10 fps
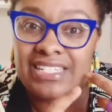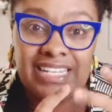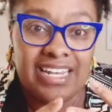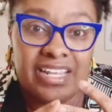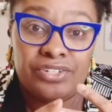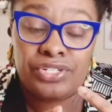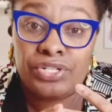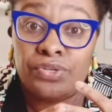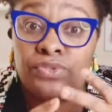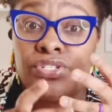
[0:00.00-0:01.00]
to get
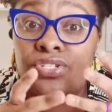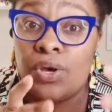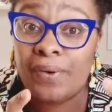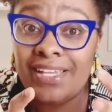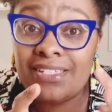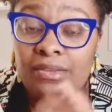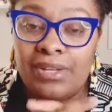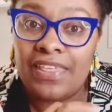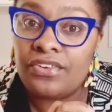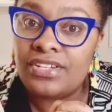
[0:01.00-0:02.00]
into sewing some
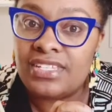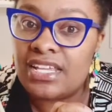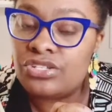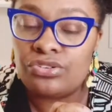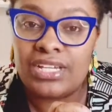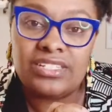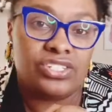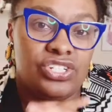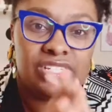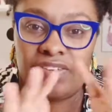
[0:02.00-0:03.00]
leather accessories and
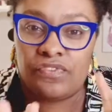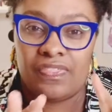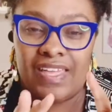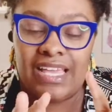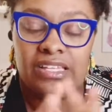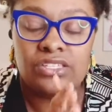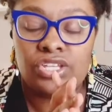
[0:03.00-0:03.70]
just different things.